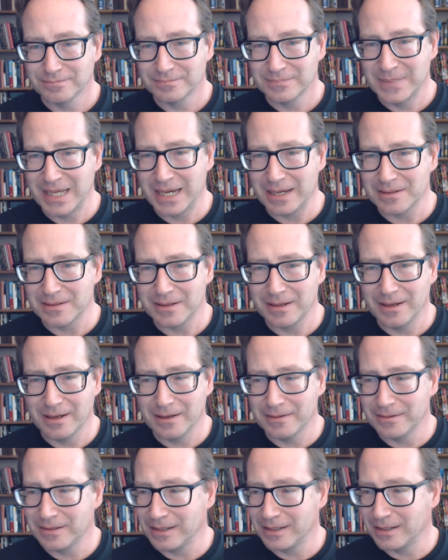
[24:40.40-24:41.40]

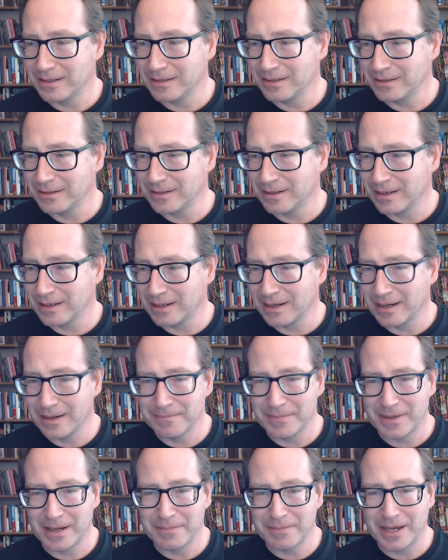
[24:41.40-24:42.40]
yeah,
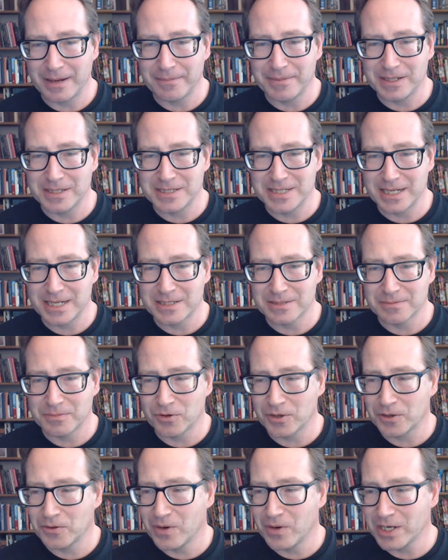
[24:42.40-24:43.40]
I'm happy to take some
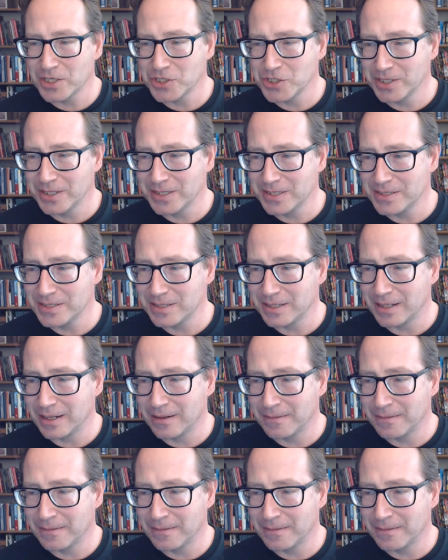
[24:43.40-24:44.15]
more questions.